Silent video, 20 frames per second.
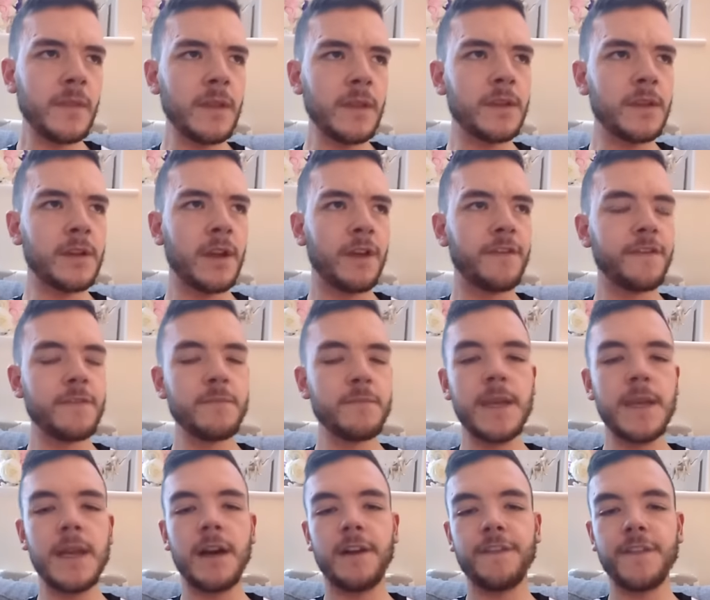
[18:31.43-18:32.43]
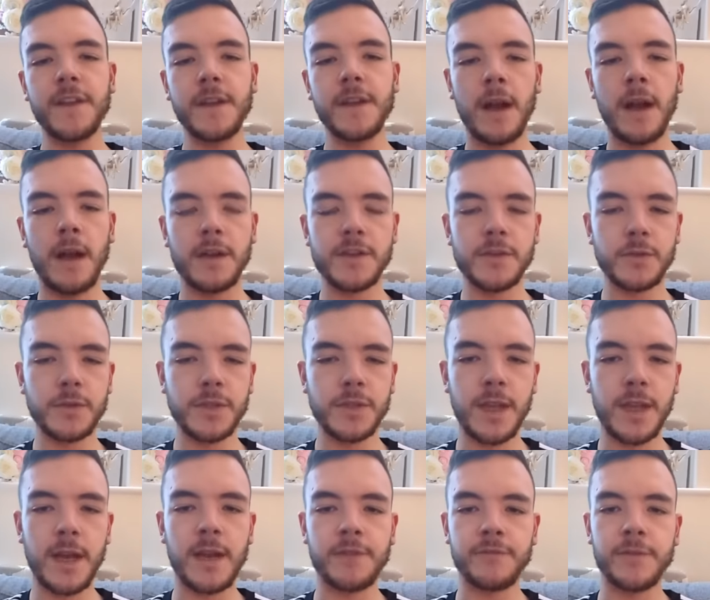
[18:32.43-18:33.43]
you know, for me, I think Arsenal
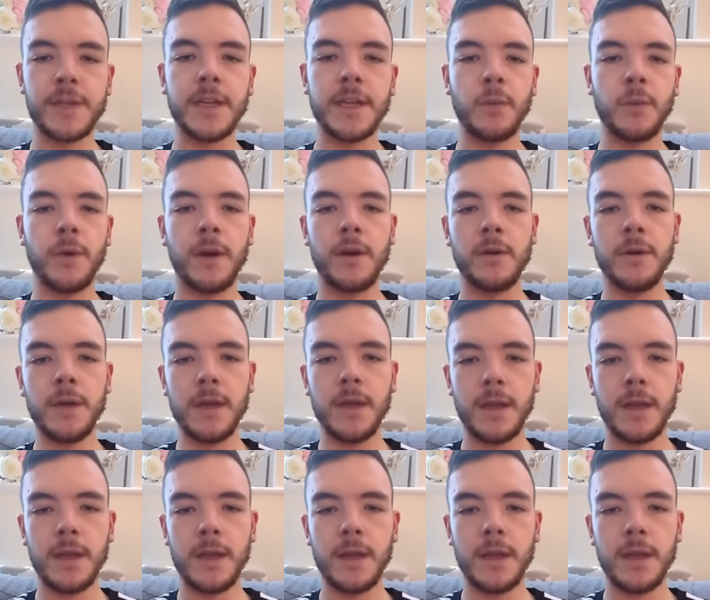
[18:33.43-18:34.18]
started really well.